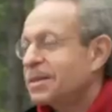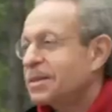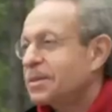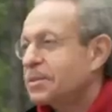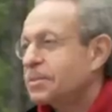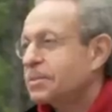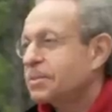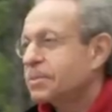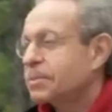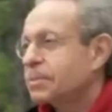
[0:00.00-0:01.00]

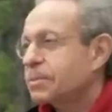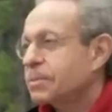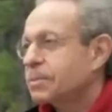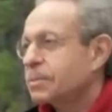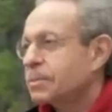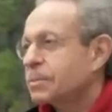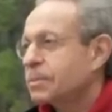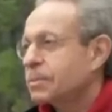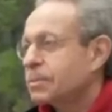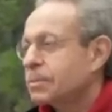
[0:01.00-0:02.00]

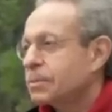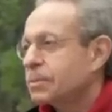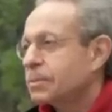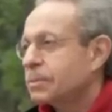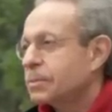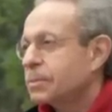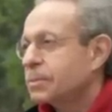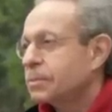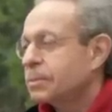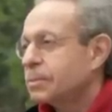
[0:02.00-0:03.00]

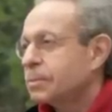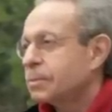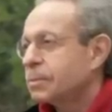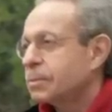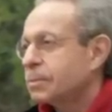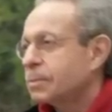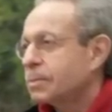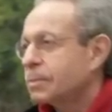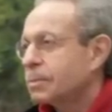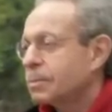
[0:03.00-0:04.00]

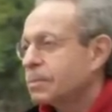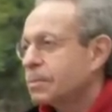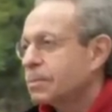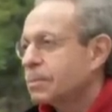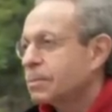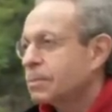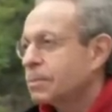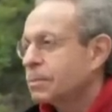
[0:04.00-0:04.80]
The person shown says nothing.